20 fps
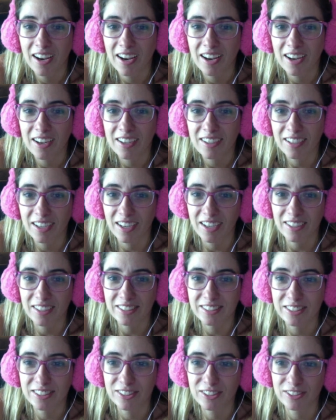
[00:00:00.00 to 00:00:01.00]
Yeah,
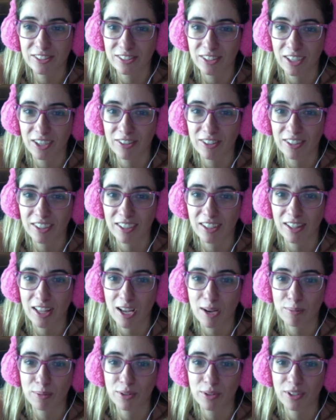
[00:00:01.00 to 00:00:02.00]
she looks. I want to
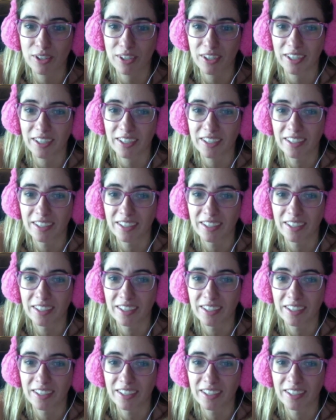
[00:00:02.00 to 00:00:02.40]
collab with her.